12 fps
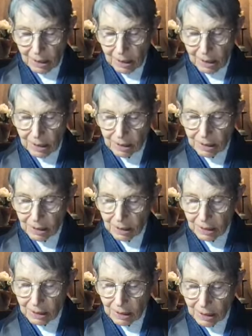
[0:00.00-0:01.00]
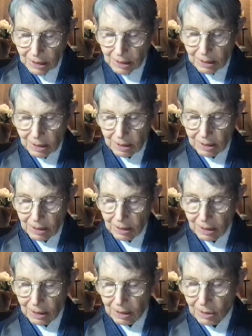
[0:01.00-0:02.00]
It is in this sense
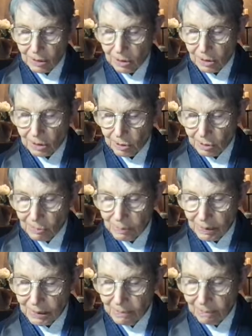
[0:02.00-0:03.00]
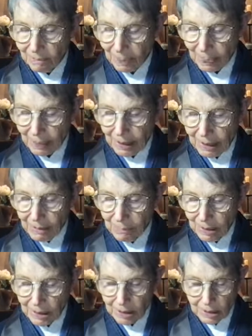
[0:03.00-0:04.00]
that it is called open,
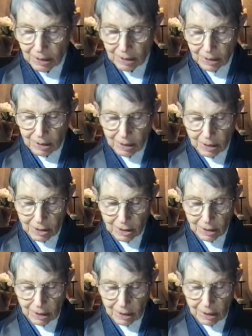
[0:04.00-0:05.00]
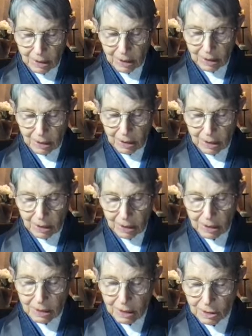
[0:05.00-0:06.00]
because it is essentially
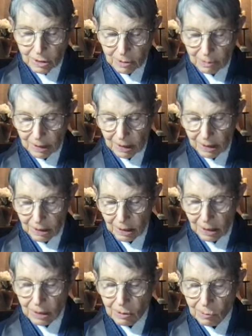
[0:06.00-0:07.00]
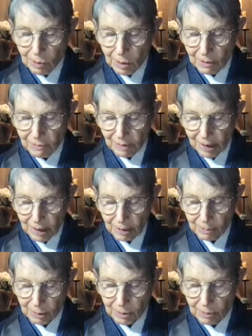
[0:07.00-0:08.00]
indeterminate,
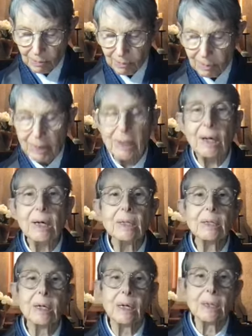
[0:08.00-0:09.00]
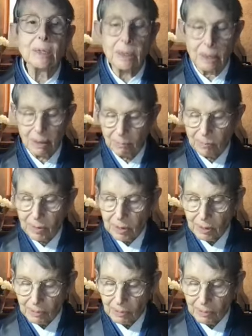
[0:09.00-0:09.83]
unqualifiable, beyond concept,